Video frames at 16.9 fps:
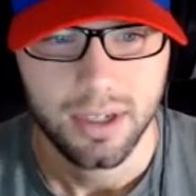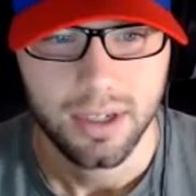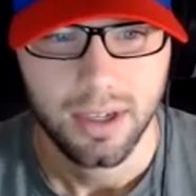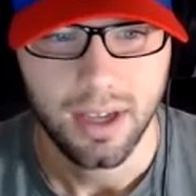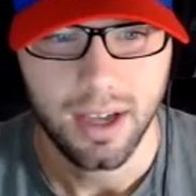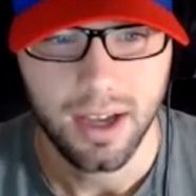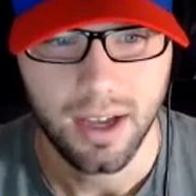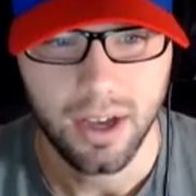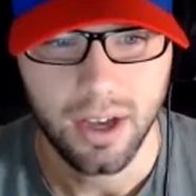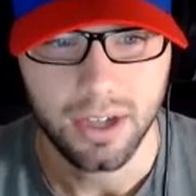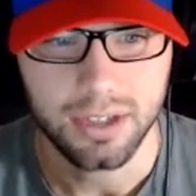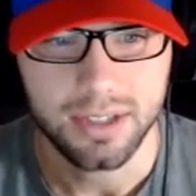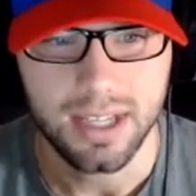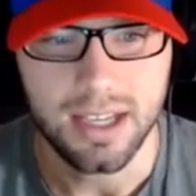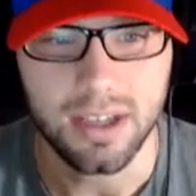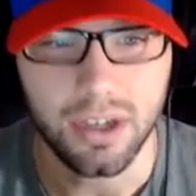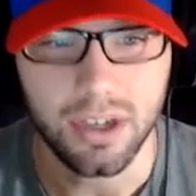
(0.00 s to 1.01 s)
on
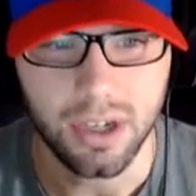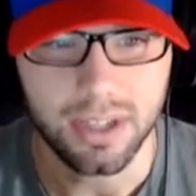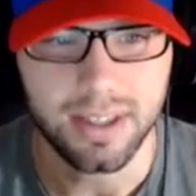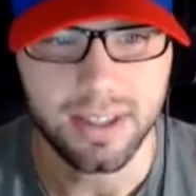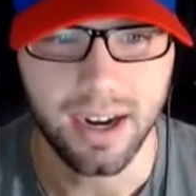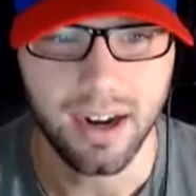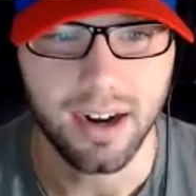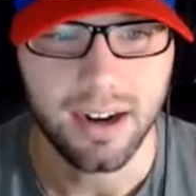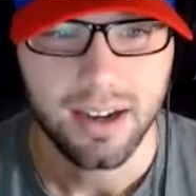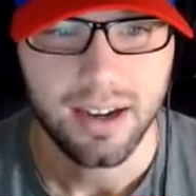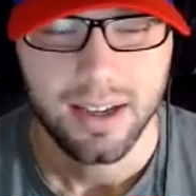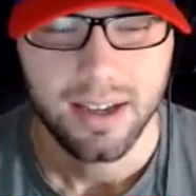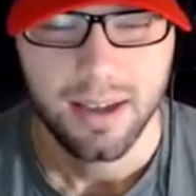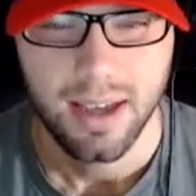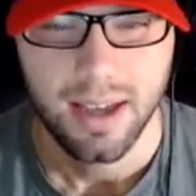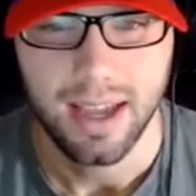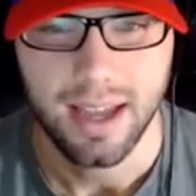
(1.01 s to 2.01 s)
T Good there,
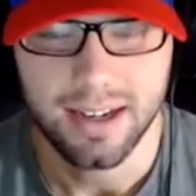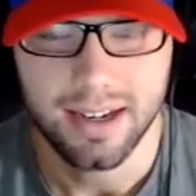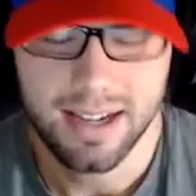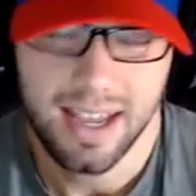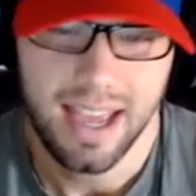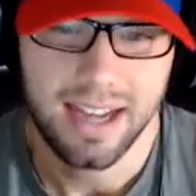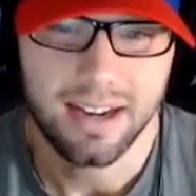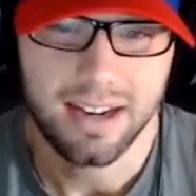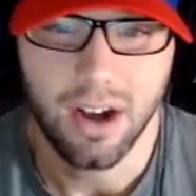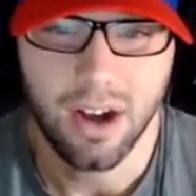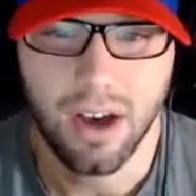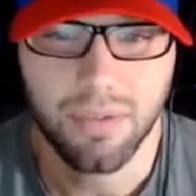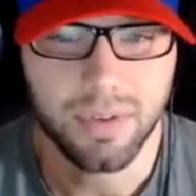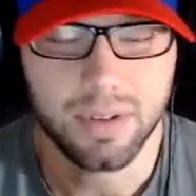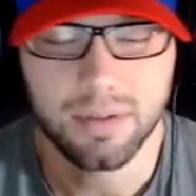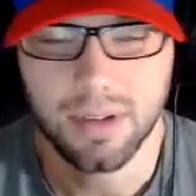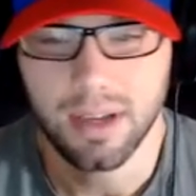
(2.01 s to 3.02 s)
and he handed it
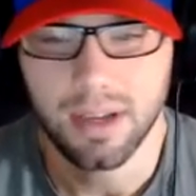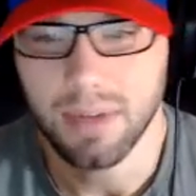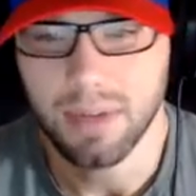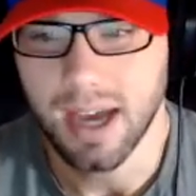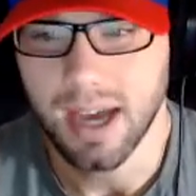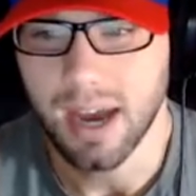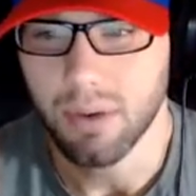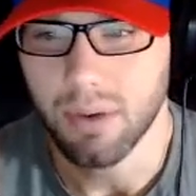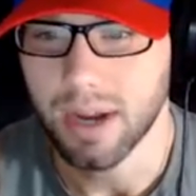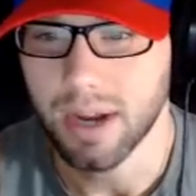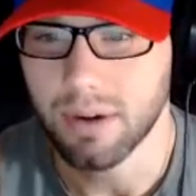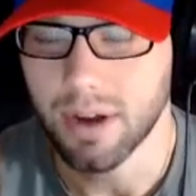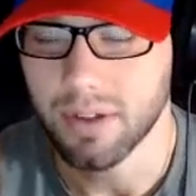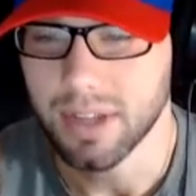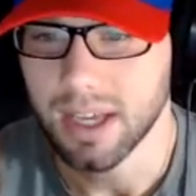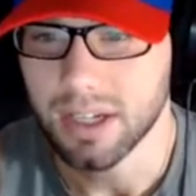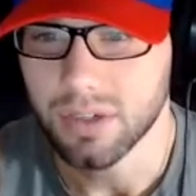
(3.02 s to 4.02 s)
off, and Mekhi ran
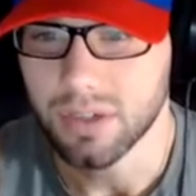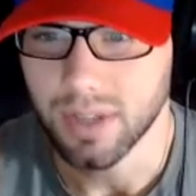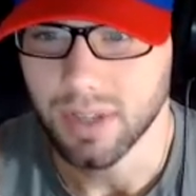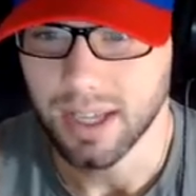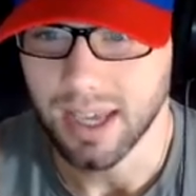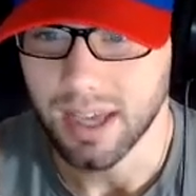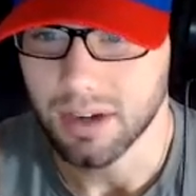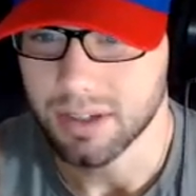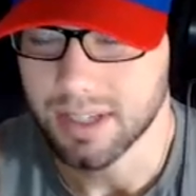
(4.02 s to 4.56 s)
around the edge for like 8 or